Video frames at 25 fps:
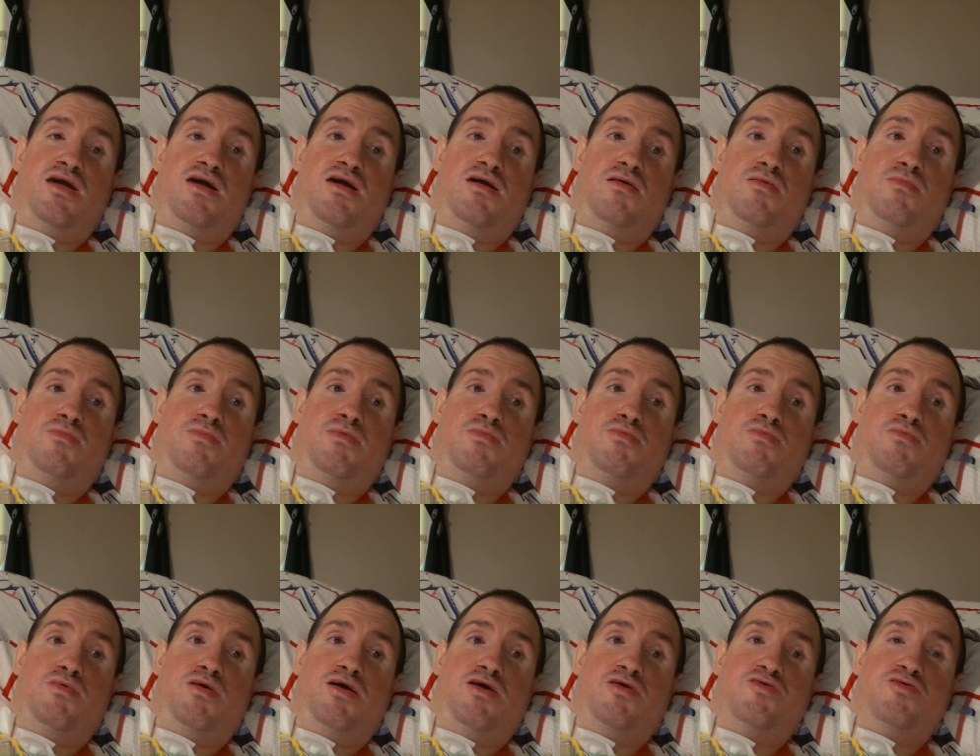I remember
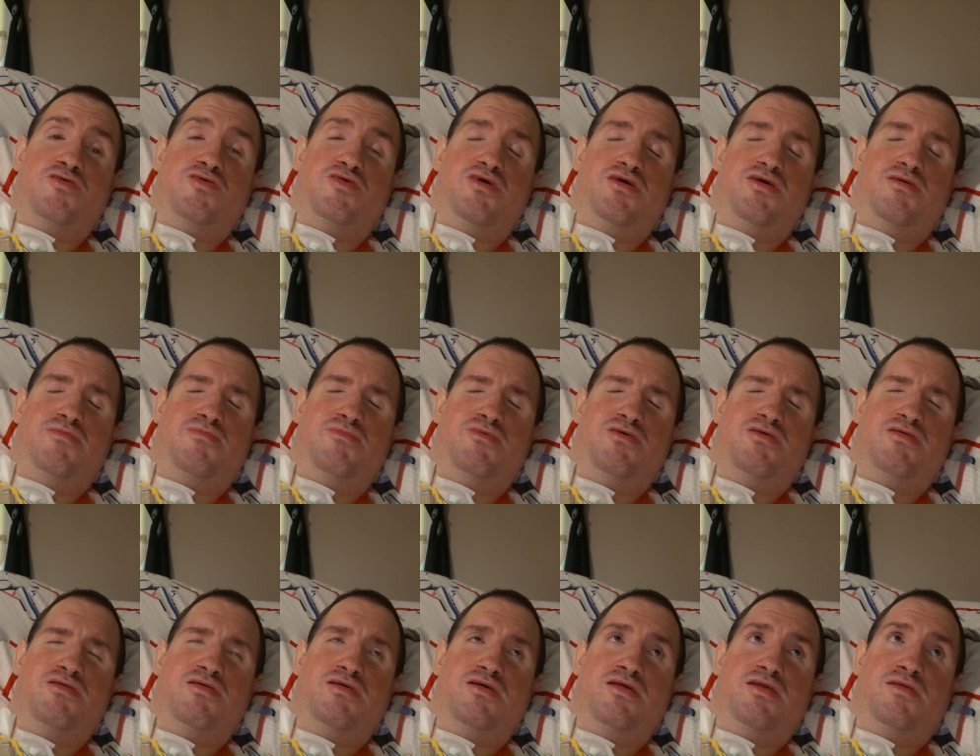watching him
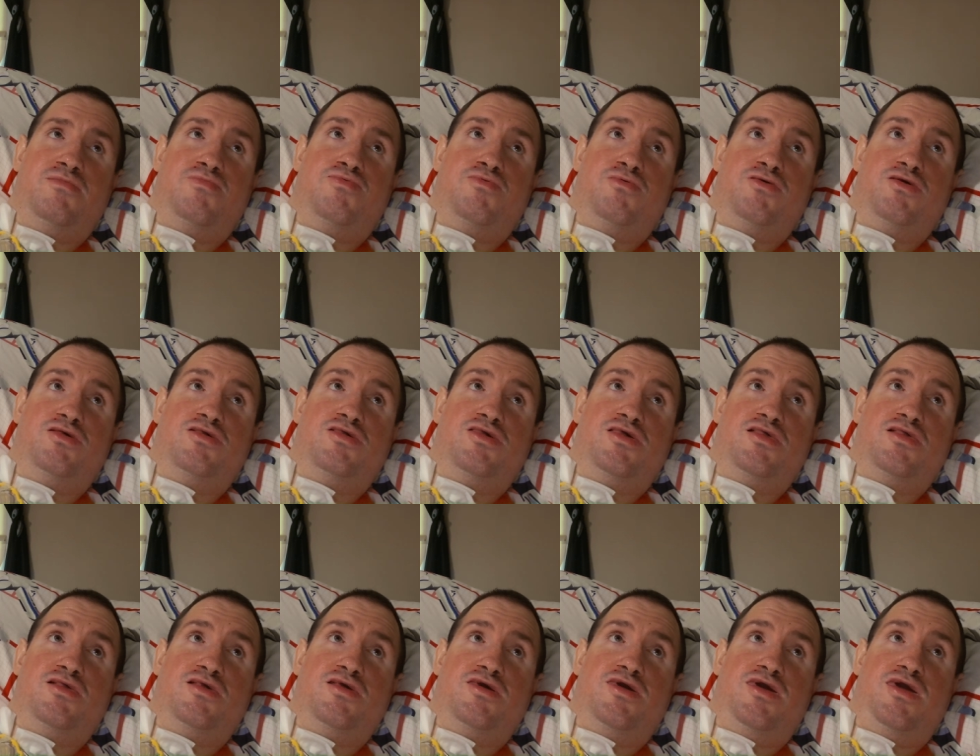in a
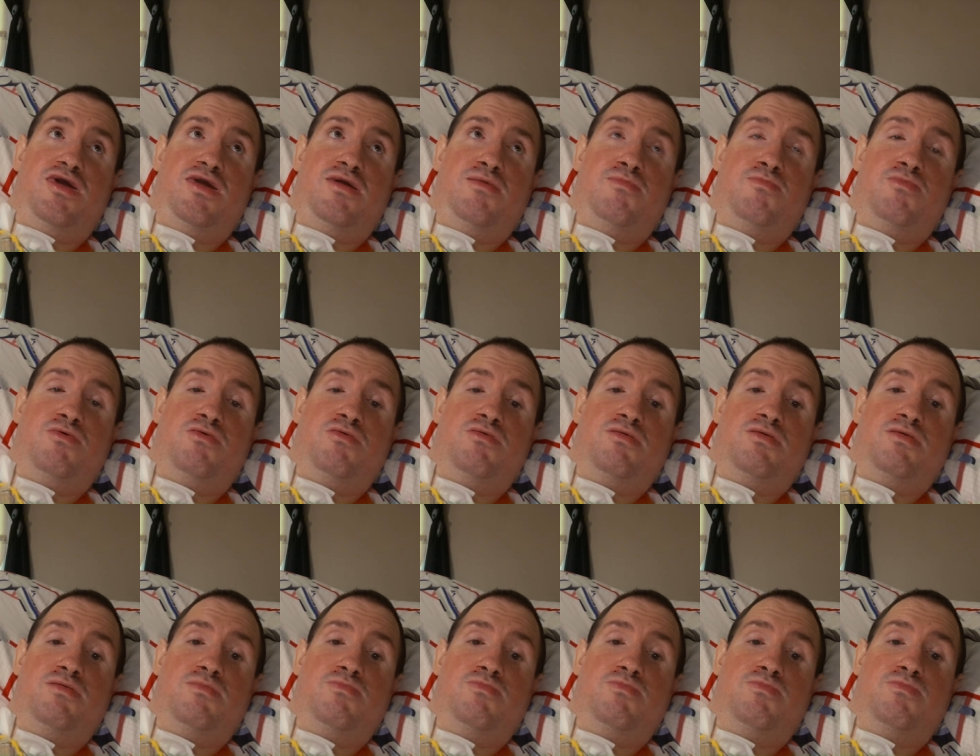preseason game
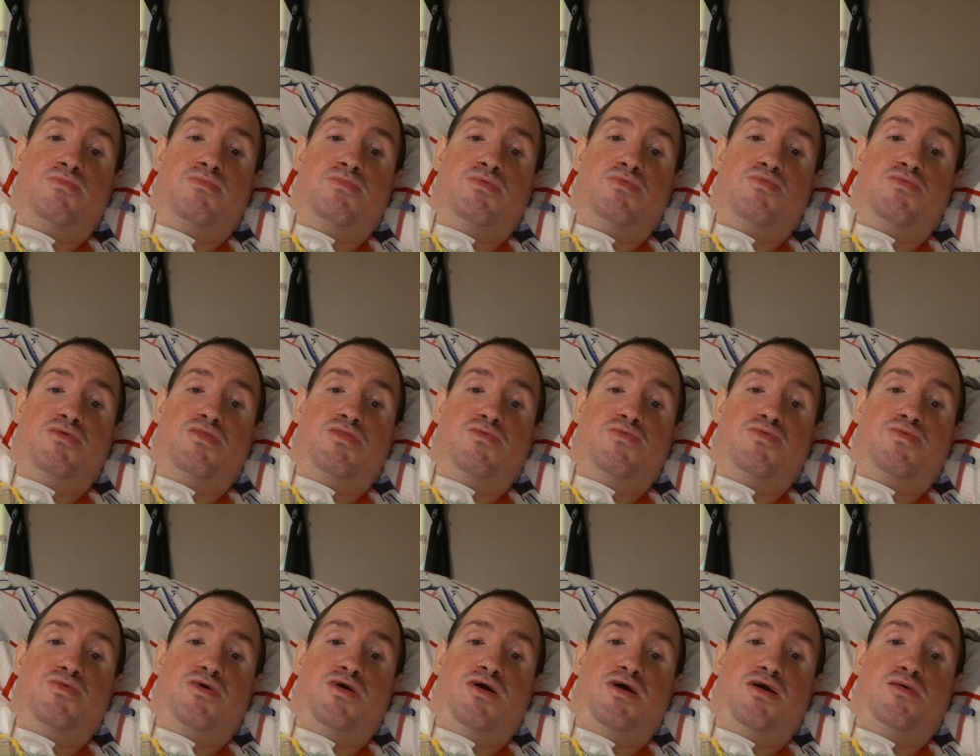between the
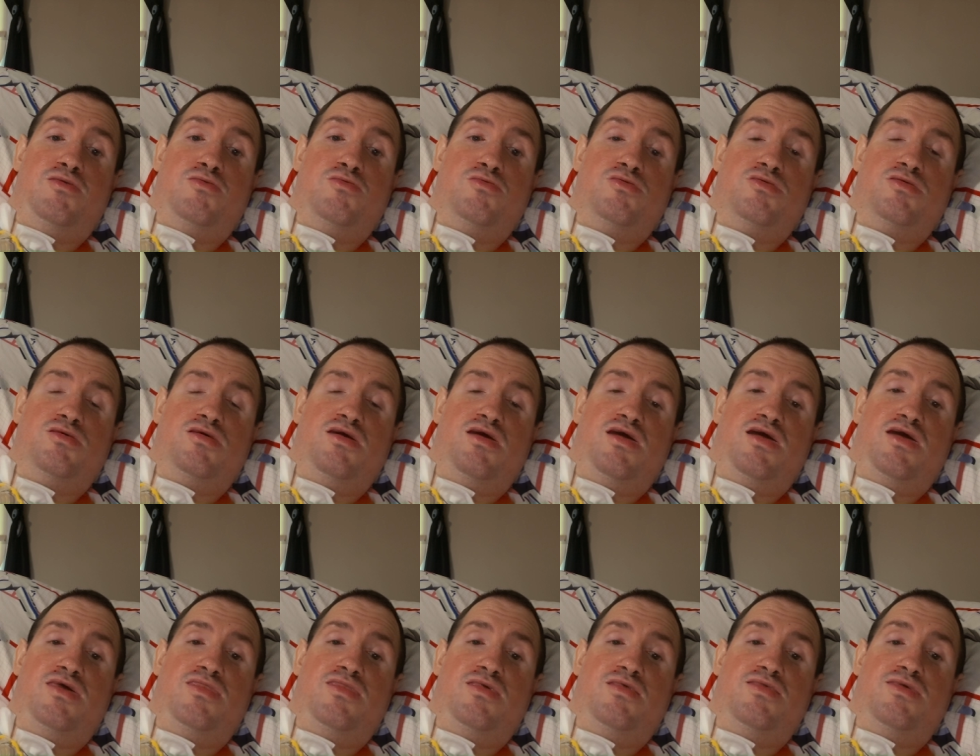Flyers
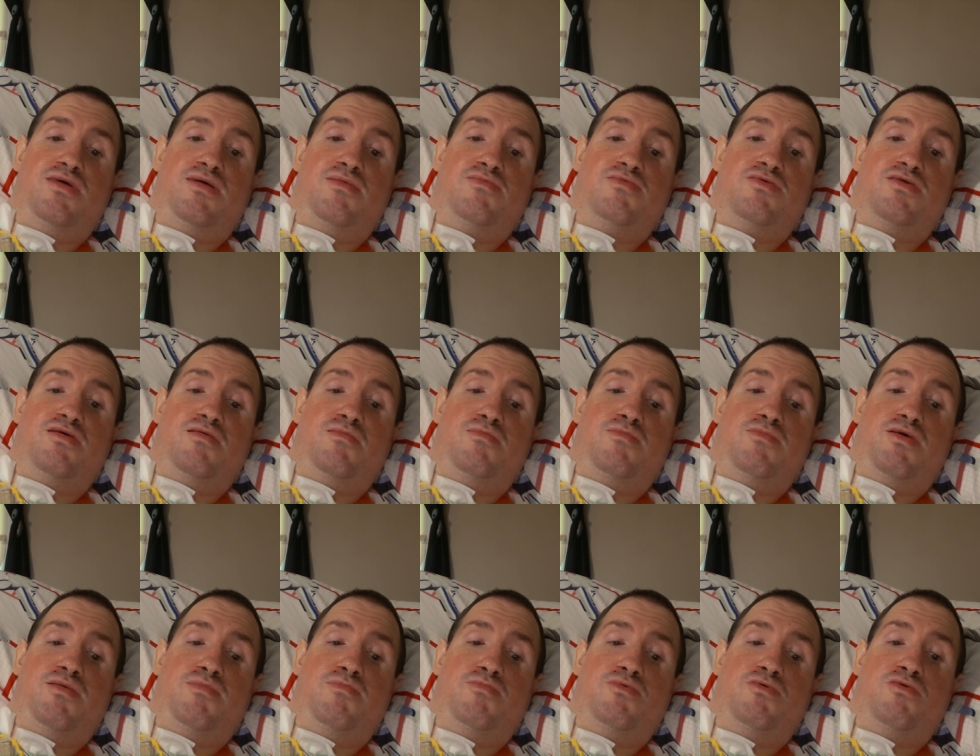and the Devils. I
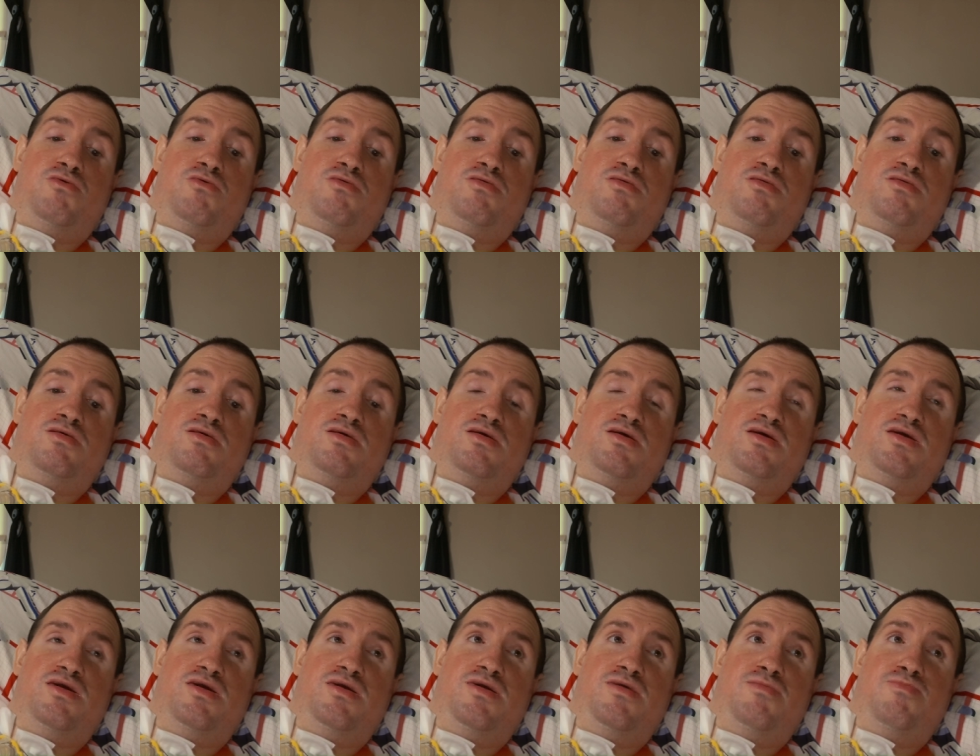remember
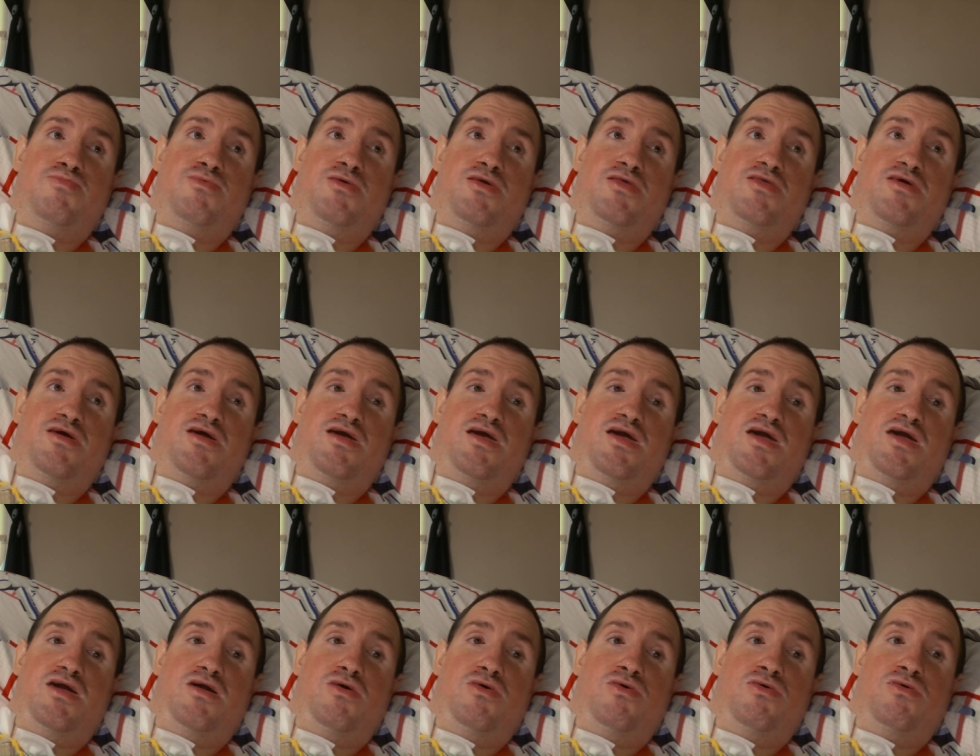he beat the
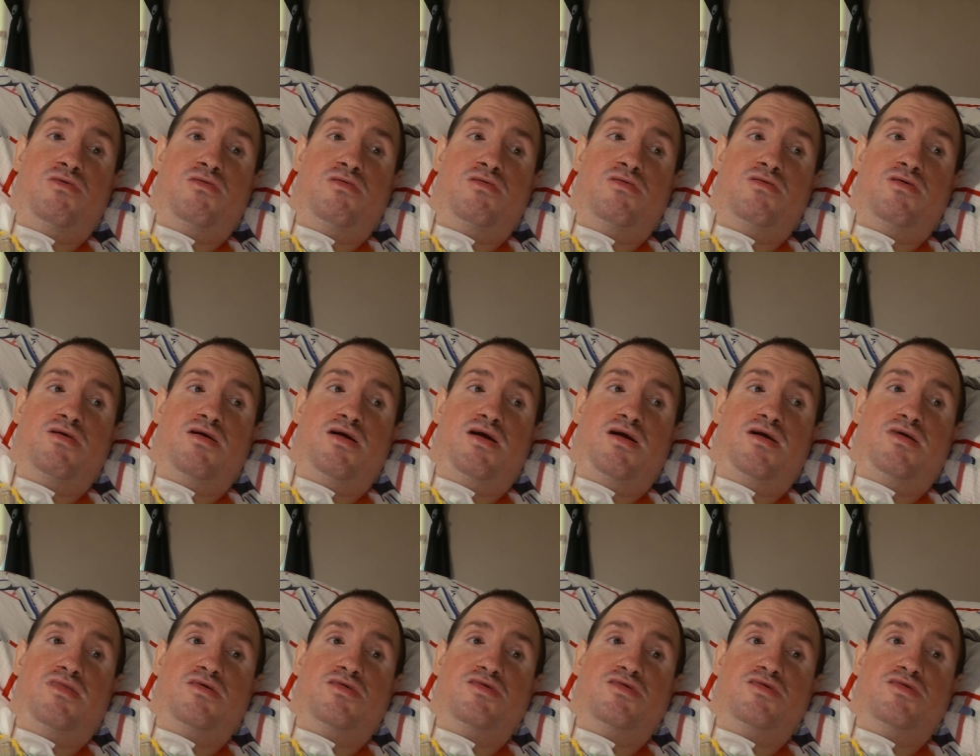hell out